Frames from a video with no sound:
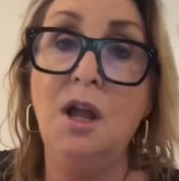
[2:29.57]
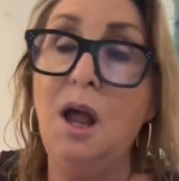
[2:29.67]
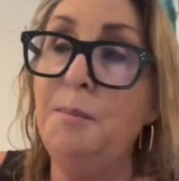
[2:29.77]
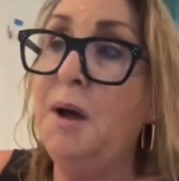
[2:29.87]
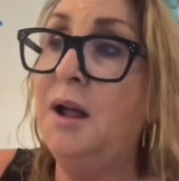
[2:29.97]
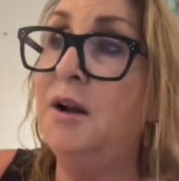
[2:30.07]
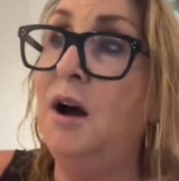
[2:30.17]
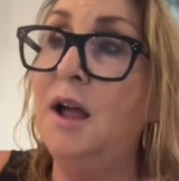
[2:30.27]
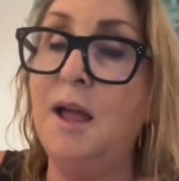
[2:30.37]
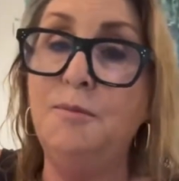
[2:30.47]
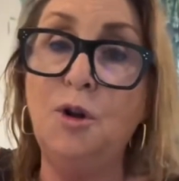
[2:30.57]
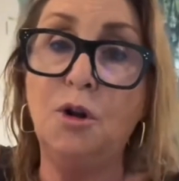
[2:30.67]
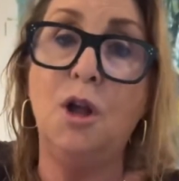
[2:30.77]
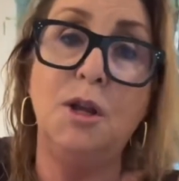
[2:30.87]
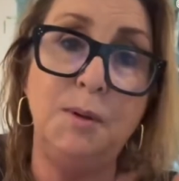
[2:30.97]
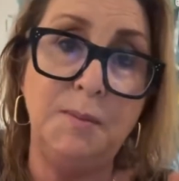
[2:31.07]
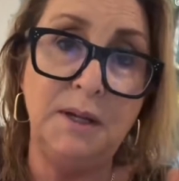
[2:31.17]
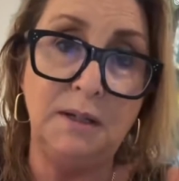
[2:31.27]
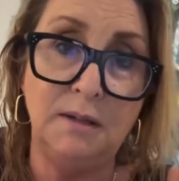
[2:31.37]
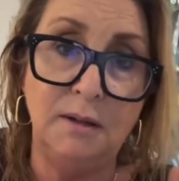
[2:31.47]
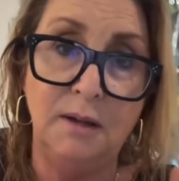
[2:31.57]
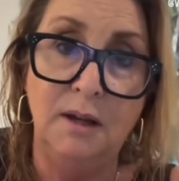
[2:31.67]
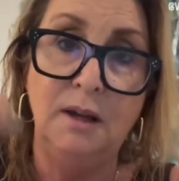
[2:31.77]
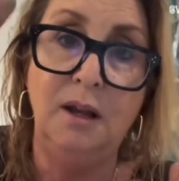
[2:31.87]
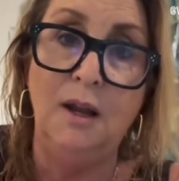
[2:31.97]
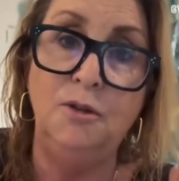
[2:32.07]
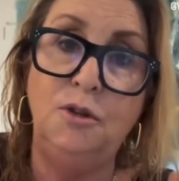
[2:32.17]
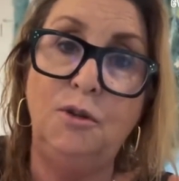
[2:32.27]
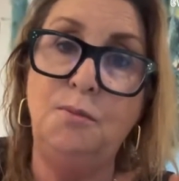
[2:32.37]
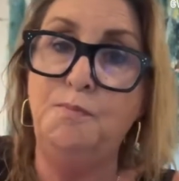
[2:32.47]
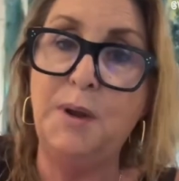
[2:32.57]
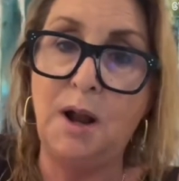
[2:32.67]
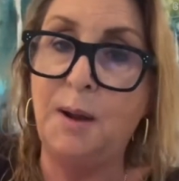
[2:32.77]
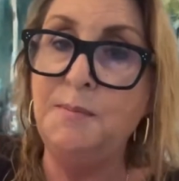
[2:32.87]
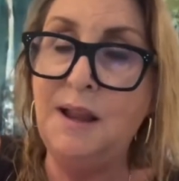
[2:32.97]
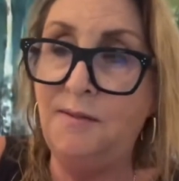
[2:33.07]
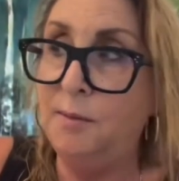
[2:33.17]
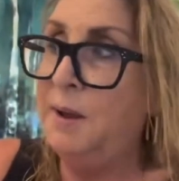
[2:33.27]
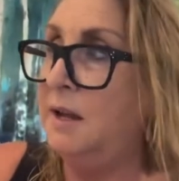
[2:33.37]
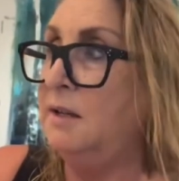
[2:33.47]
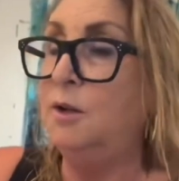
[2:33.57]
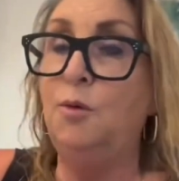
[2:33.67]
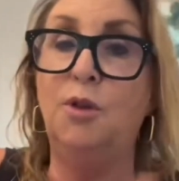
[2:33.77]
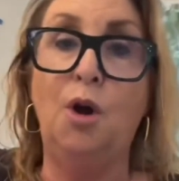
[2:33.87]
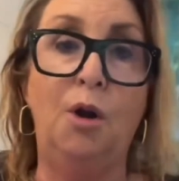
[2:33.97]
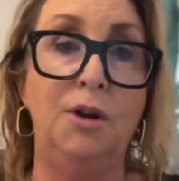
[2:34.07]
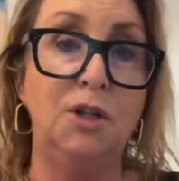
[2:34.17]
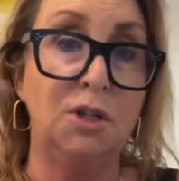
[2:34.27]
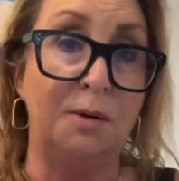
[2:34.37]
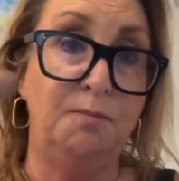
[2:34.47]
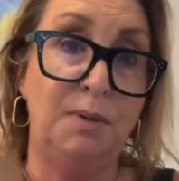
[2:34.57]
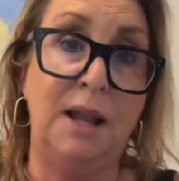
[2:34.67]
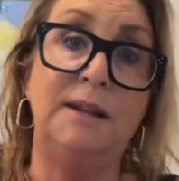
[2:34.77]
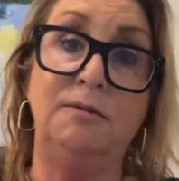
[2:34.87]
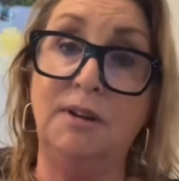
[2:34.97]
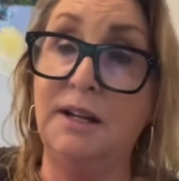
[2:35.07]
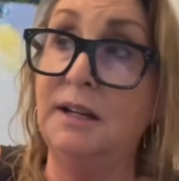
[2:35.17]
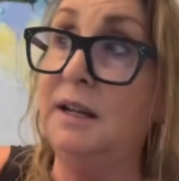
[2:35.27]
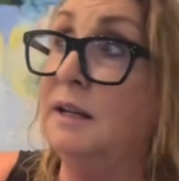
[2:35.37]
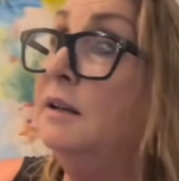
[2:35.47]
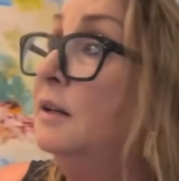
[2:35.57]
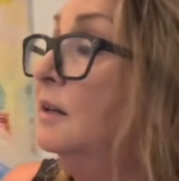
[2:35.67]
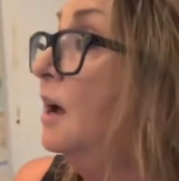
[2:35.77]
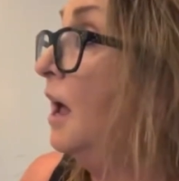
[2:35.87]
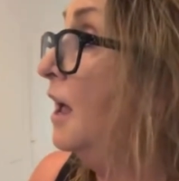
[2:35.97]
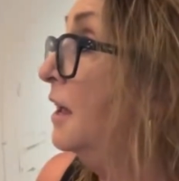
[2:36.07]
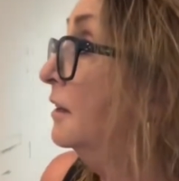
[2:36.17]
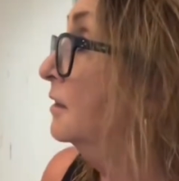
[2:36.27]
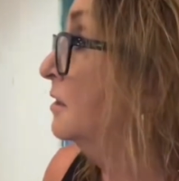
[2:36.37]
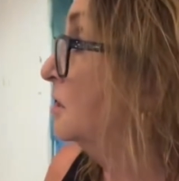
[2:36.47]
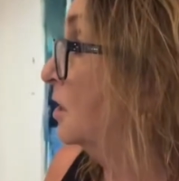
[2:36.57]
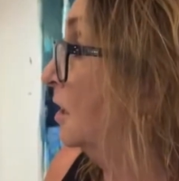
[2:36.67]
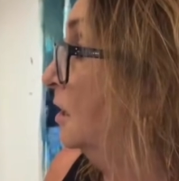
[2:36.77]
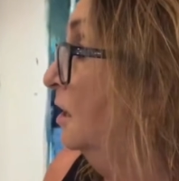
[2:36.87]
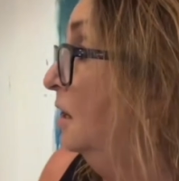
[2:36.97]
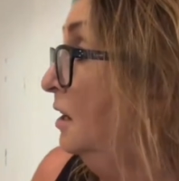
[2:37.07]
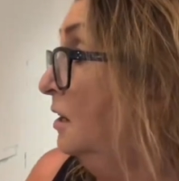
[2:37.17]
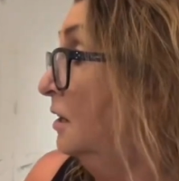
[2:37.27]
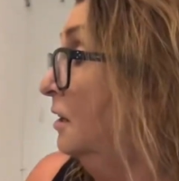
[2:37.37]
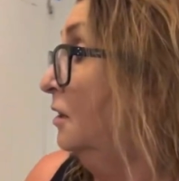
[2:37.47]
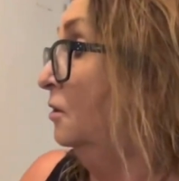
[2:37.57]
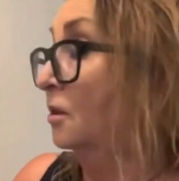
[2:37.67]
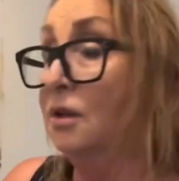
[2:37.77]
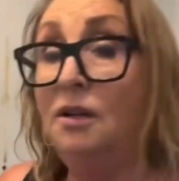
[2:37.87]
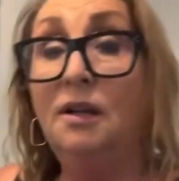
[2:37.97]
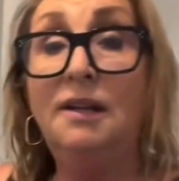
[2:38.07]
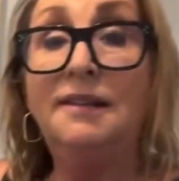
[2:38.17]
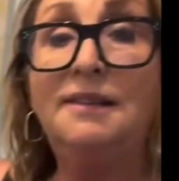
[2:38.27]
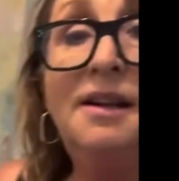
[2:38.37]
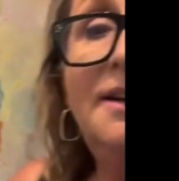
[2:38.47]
but I am not going to be beaten. But I'm never painting with orange bloody red again. And look, it's nice